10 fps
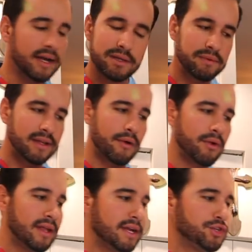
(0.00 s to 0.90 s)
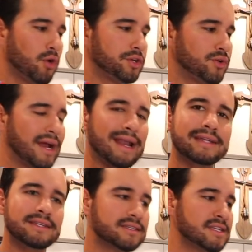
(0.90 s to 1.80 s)
It's something I really enjoy doing. I
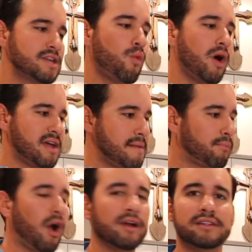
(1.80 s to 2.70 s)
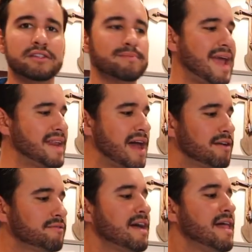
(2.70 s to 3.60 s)
like to see what a product is made out
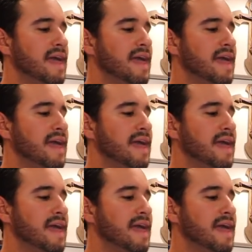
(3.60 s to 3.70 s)
of